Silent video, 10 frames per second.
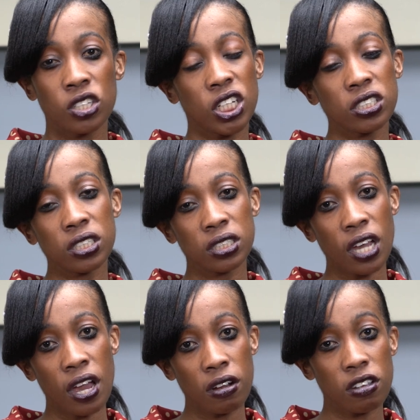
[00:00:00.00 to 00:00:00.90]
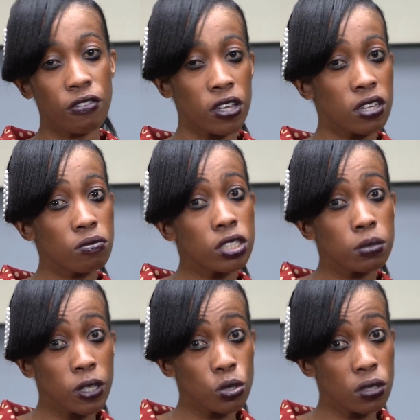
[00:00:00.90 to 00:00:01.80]
Chances are, if I give this
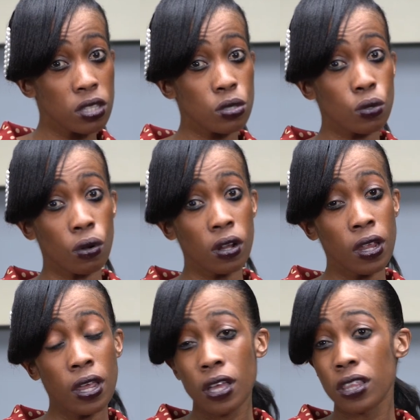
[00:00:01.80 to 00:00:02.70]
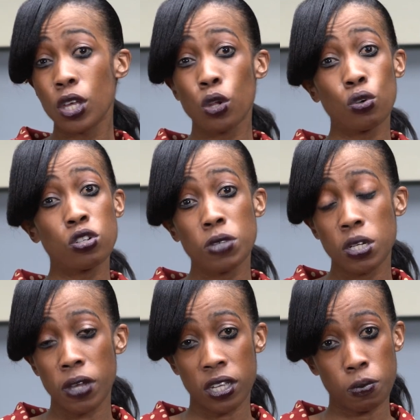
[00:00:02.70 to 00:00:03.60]
person this role, they'll not meet
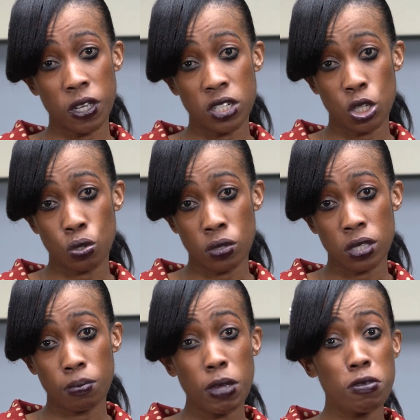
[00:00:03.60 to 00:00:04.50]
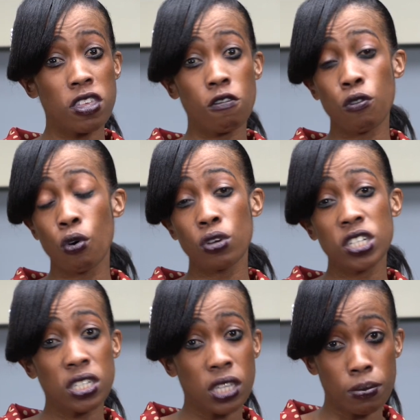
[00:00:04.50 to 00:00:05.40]
my expectations. Maybe they've
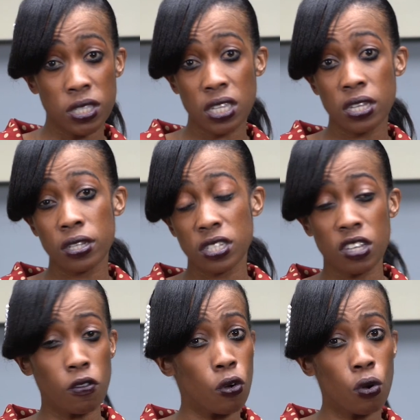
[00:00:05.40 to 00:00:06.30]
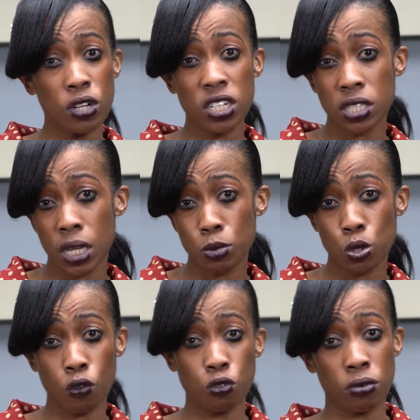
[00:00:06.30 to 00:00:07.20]
forgotten some skills, they've forgotten some
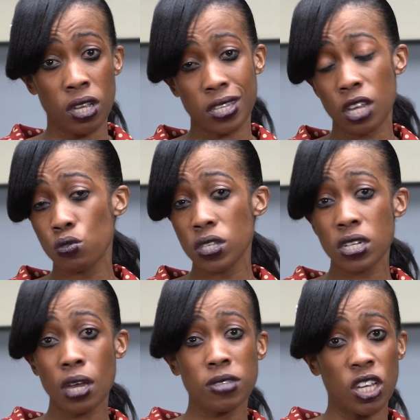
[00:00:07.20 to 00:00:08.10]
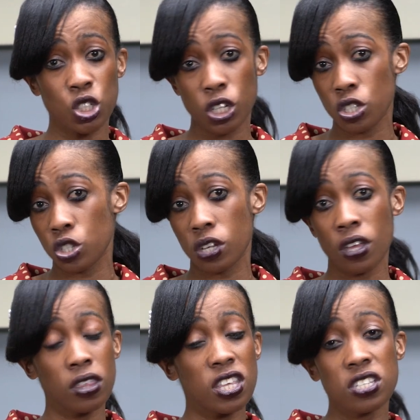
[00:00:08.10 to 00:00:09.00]
softwares, and you see times are changing,
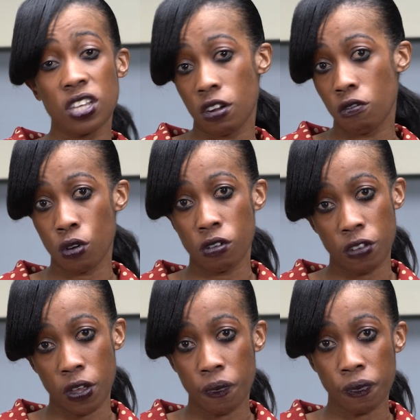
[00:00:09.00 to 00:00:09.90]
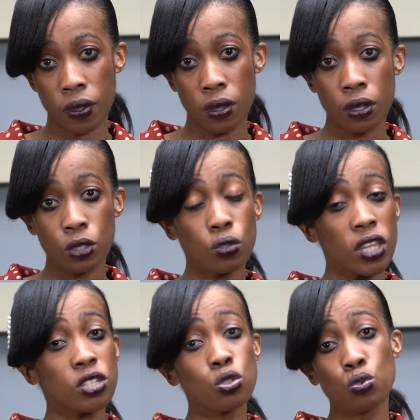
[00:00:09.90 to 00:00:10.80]
things are evolving. So
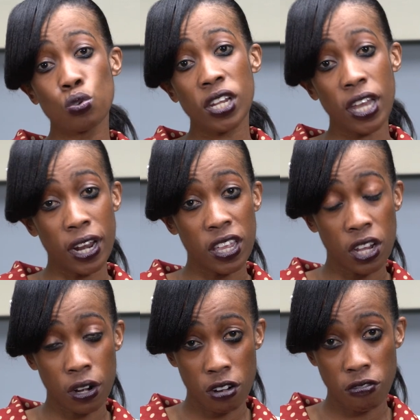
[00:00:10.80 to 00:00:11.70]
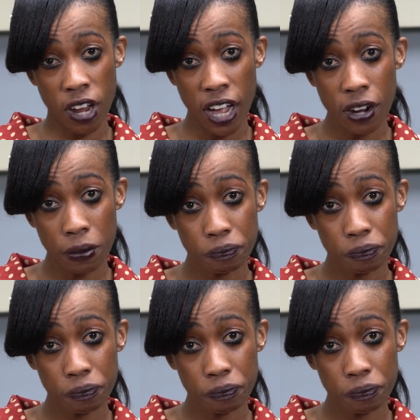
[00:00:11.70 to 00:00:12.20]
that's usually another red flag.